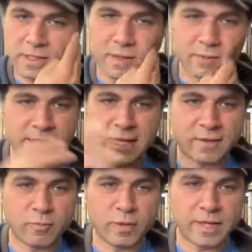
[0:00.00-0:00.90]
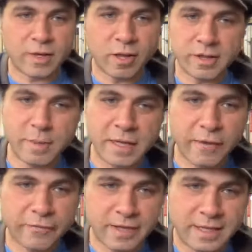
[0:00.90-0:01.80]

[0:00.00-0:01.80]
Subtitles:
and that was like what they call the MacGuffin,